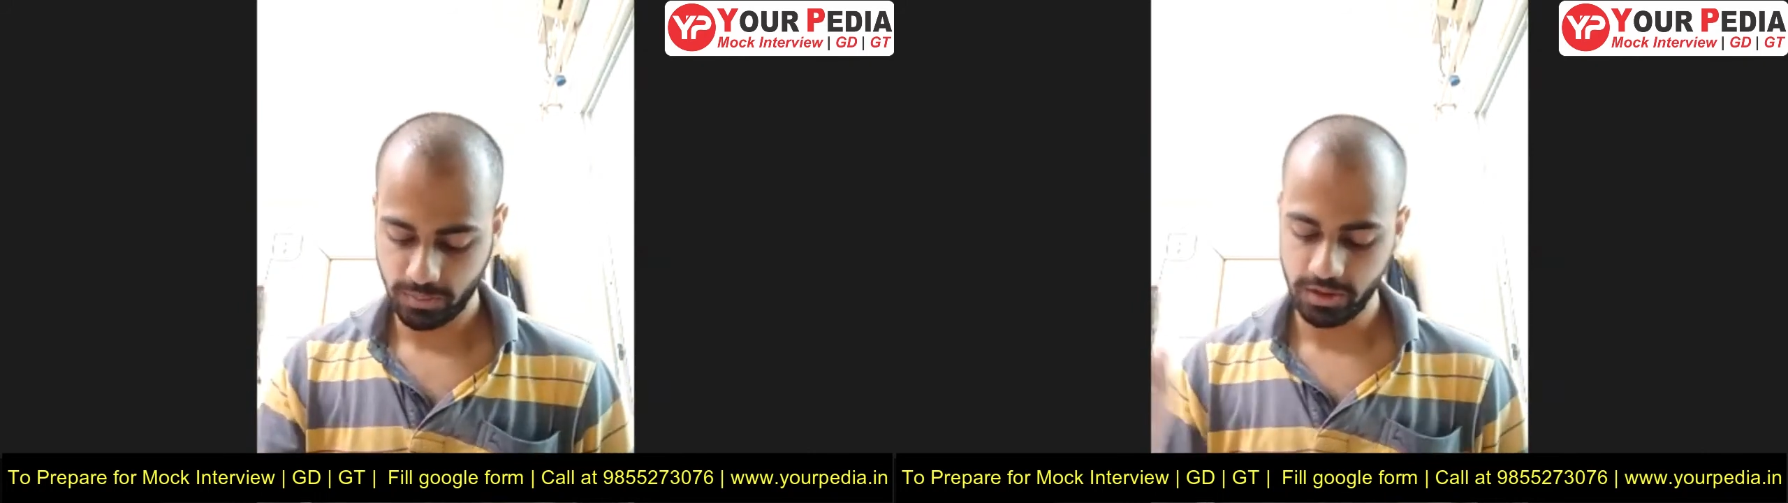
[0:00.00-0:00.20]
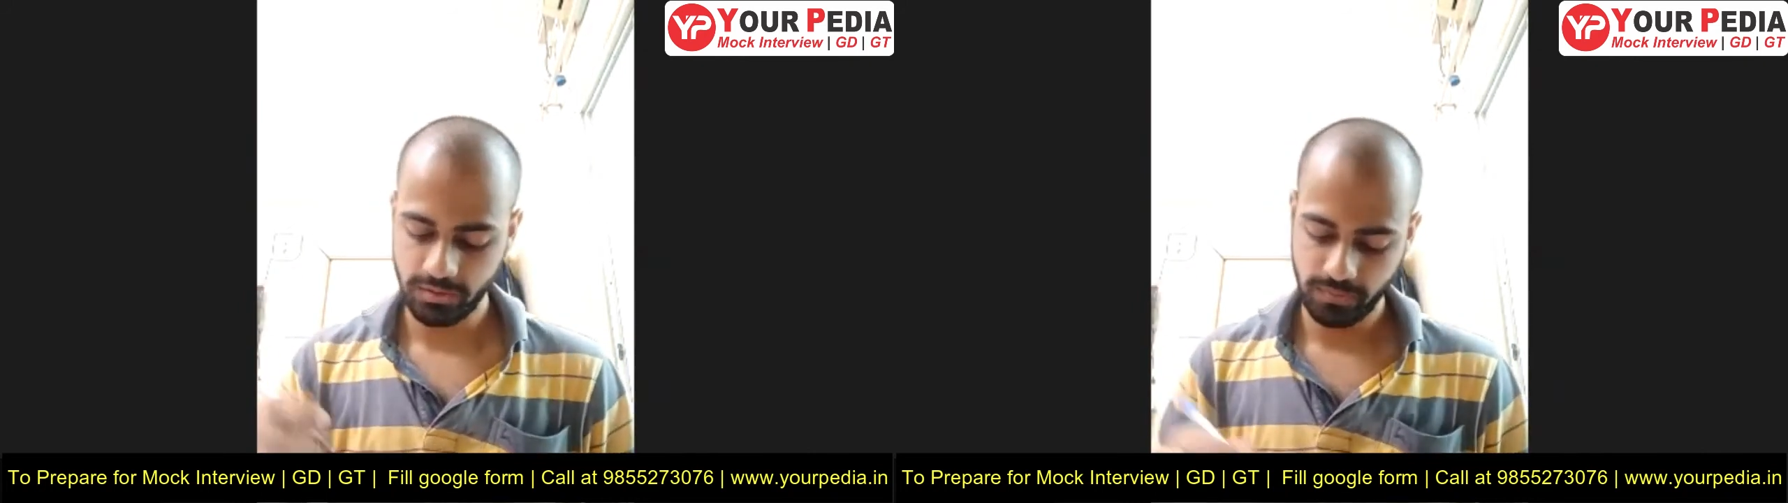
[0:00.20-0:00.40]

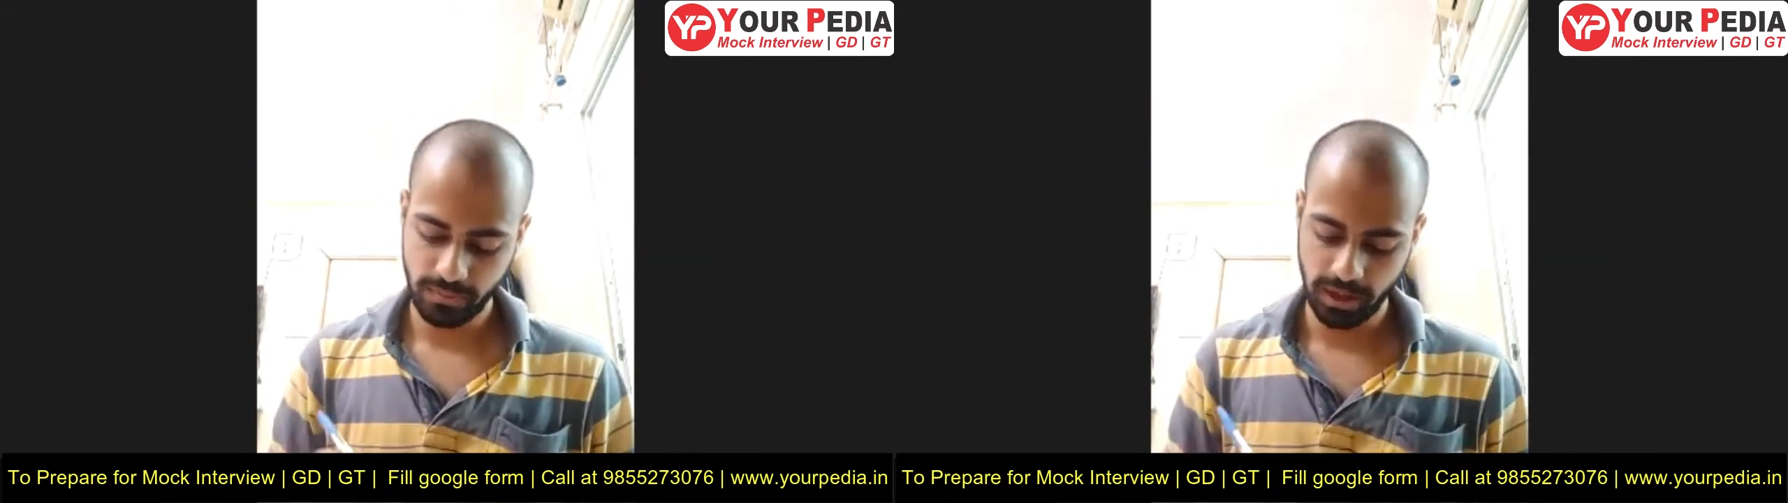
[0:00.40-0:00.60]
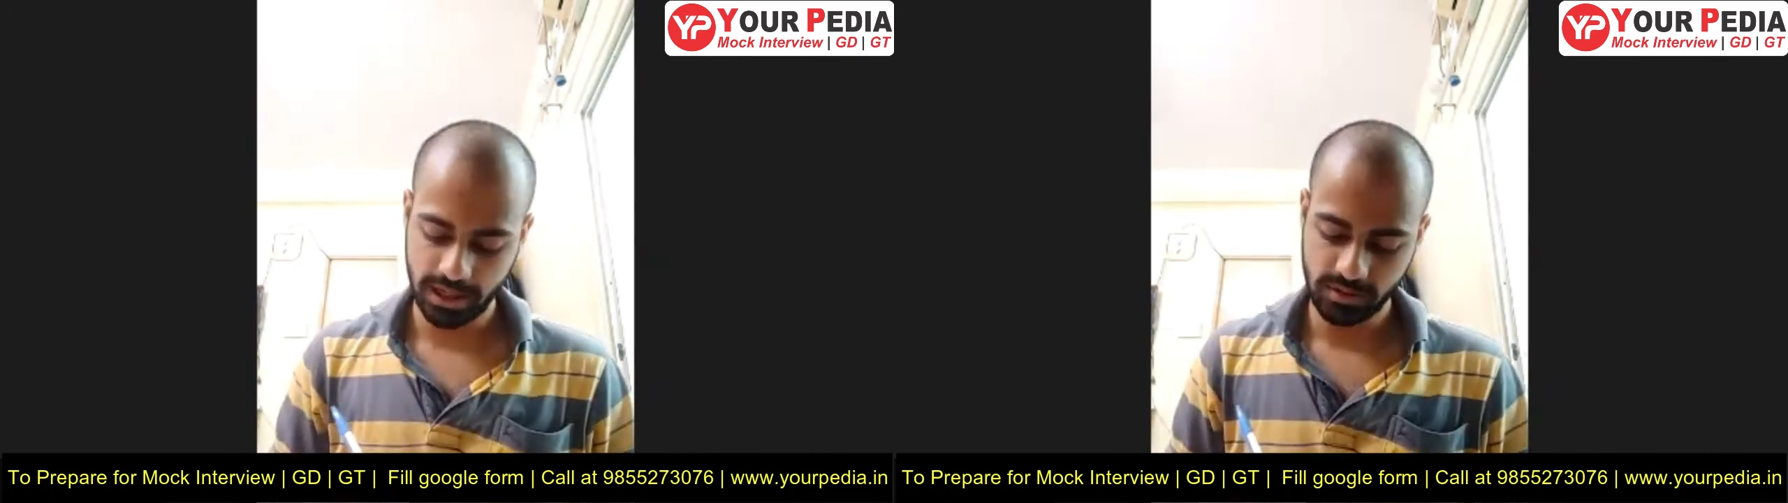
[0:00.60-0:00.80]
point
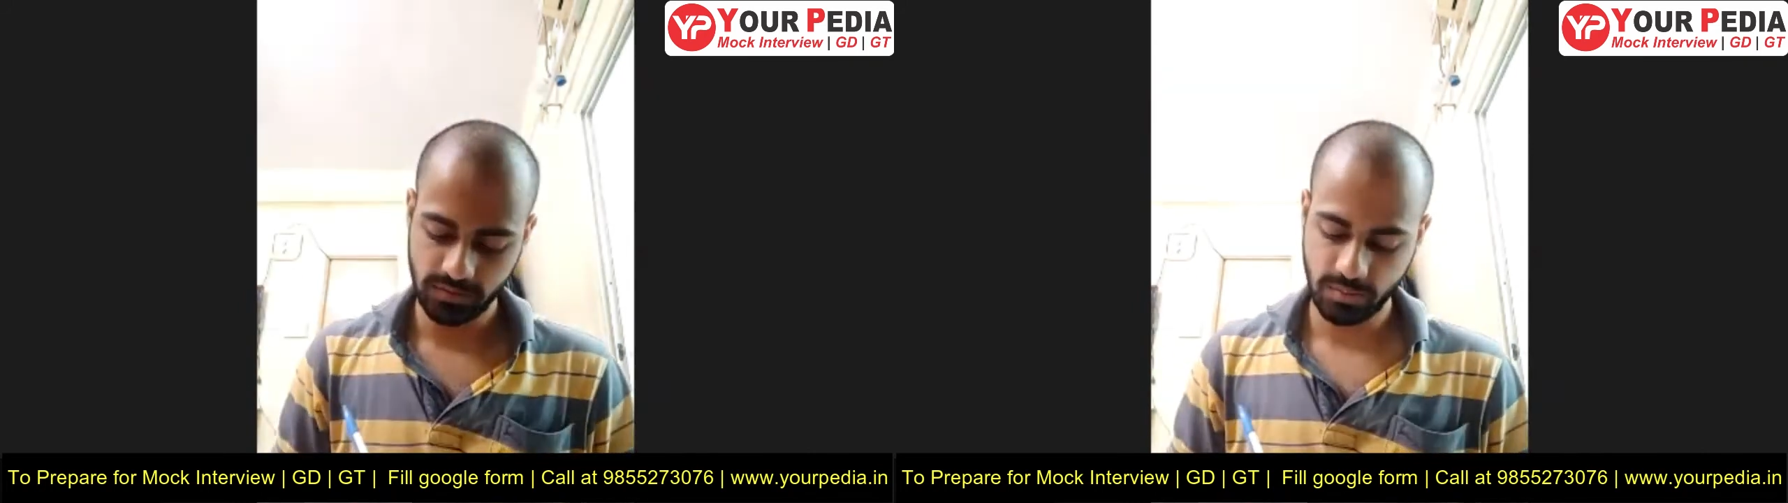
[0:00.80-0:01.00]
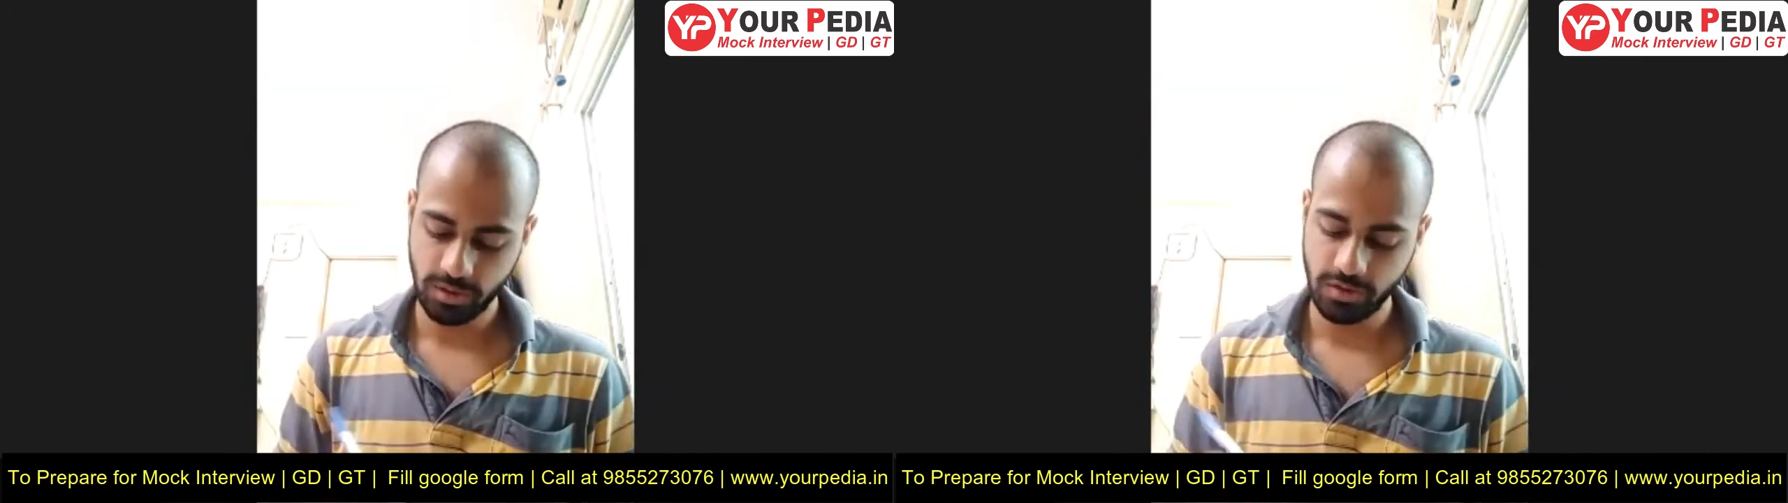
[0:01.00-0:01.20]
minus
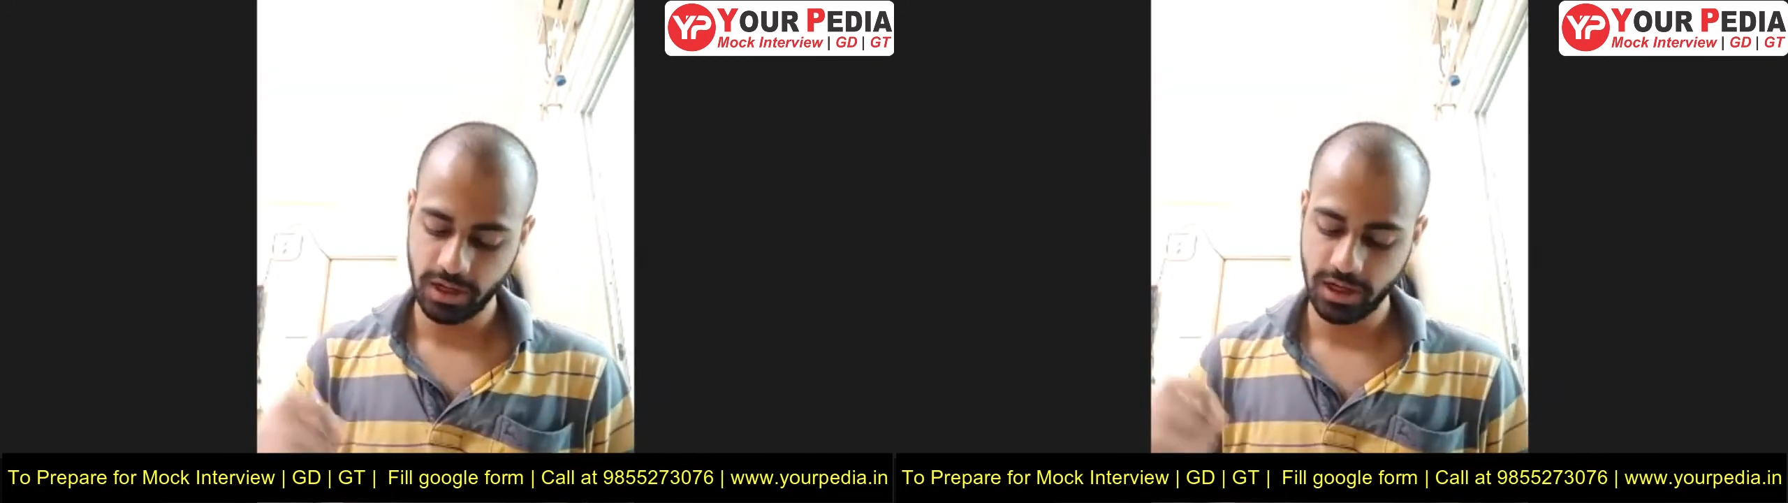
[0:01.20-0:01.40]
1.5